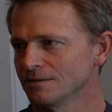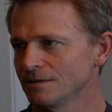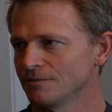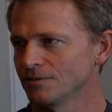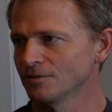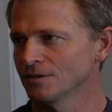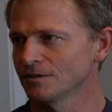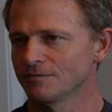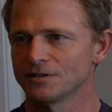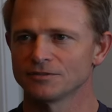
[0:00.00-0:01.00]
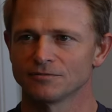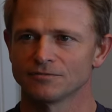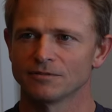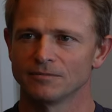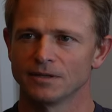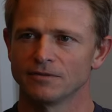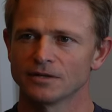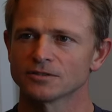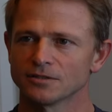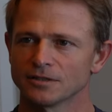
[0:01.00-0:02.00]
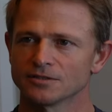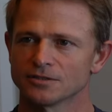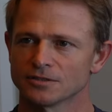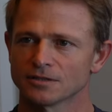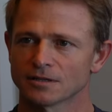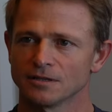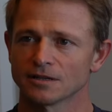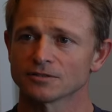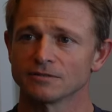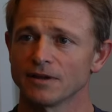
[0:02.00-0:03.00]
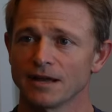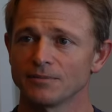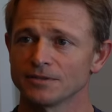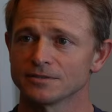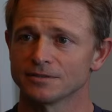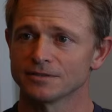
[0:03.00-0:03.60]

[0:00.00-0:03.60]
And if you look at a venture firm, eventually it's just a collection of habits.